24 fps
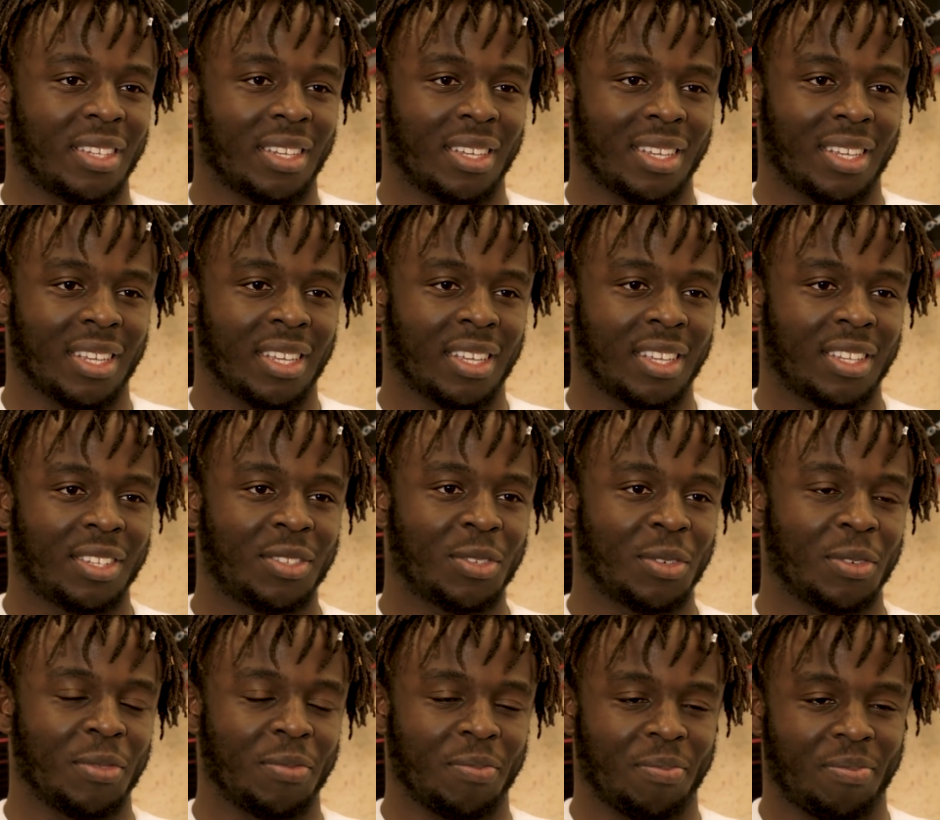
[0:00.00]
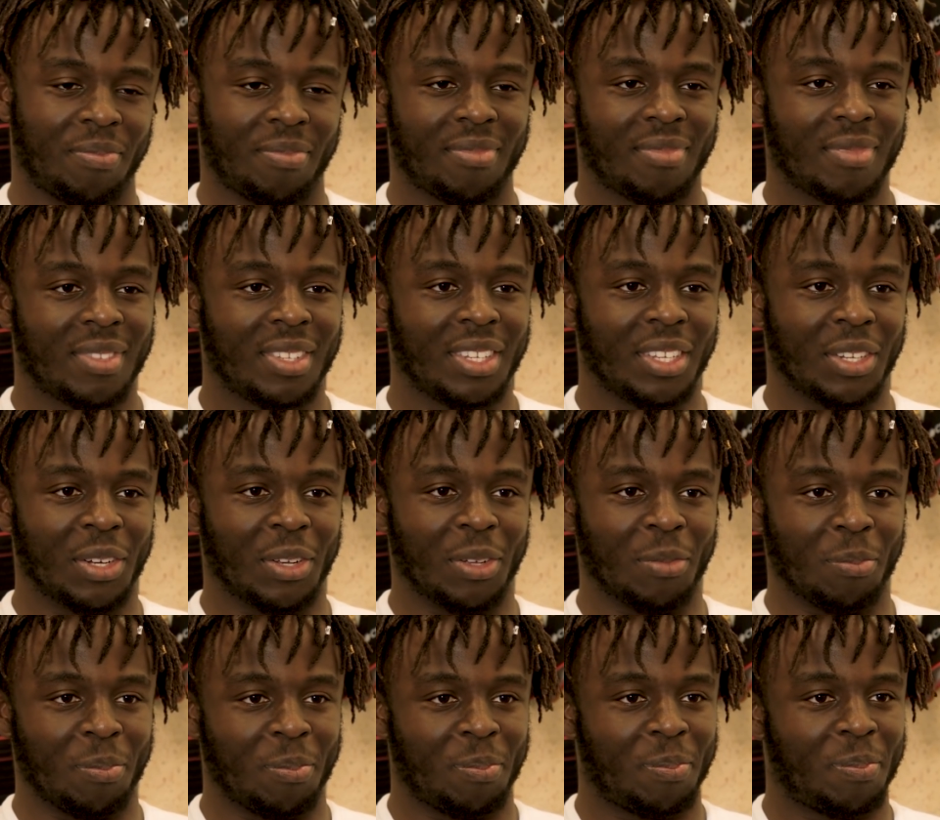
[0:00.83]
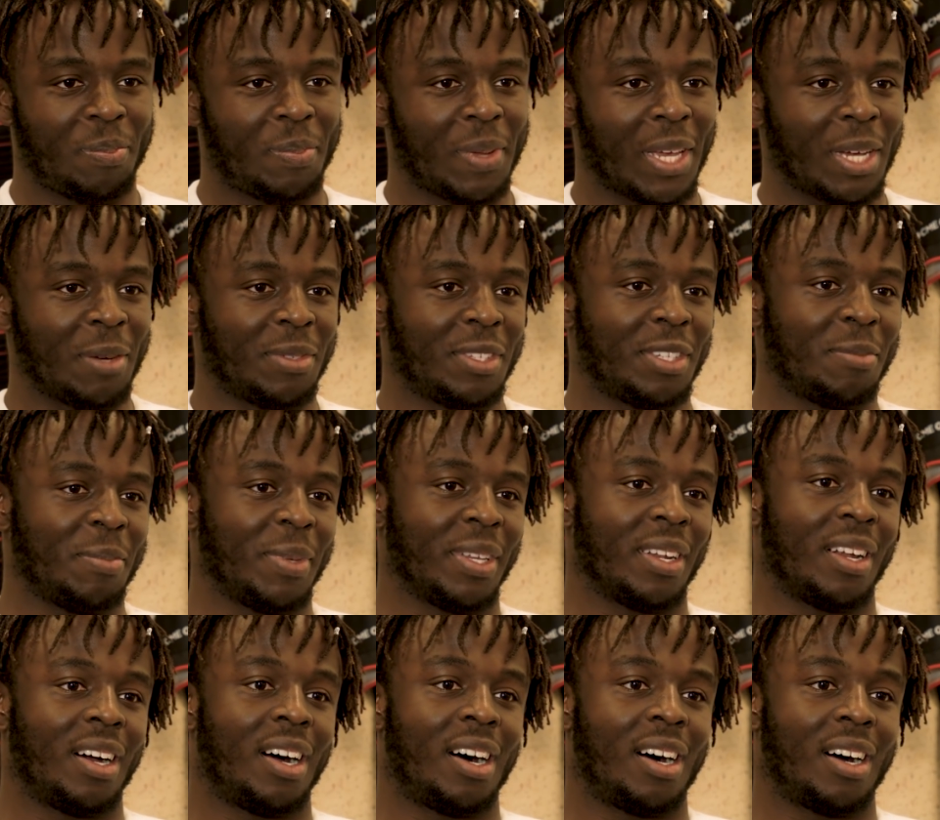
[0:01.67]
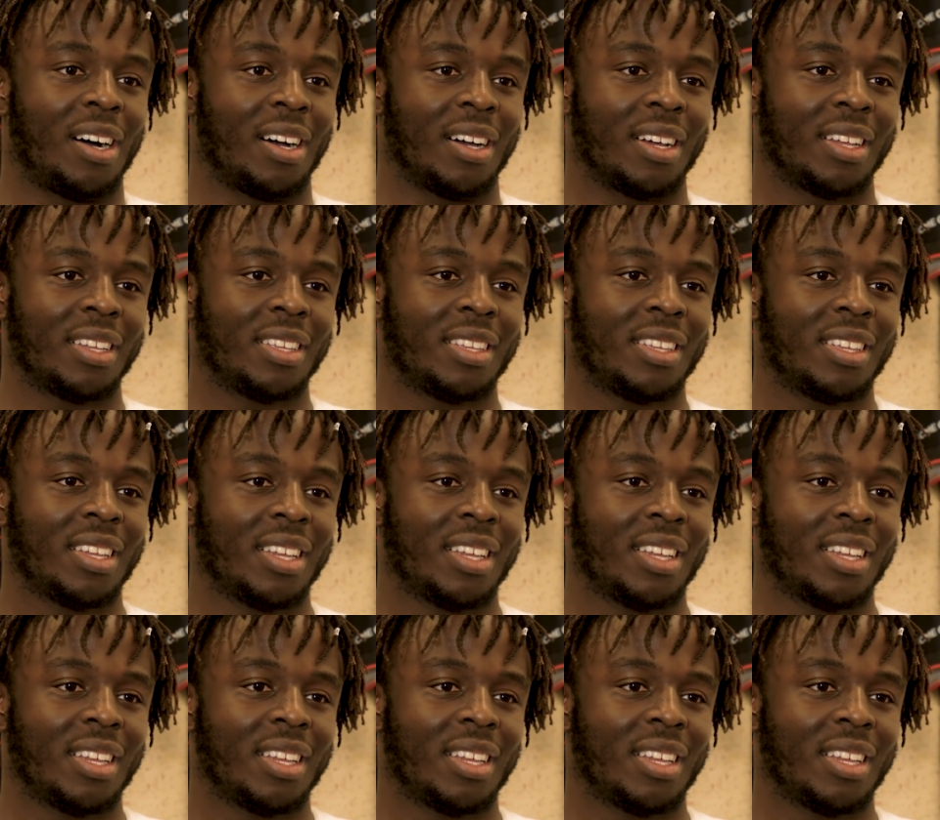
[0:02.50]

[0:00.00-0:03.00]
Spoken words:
to sort of, you know, be able to be like,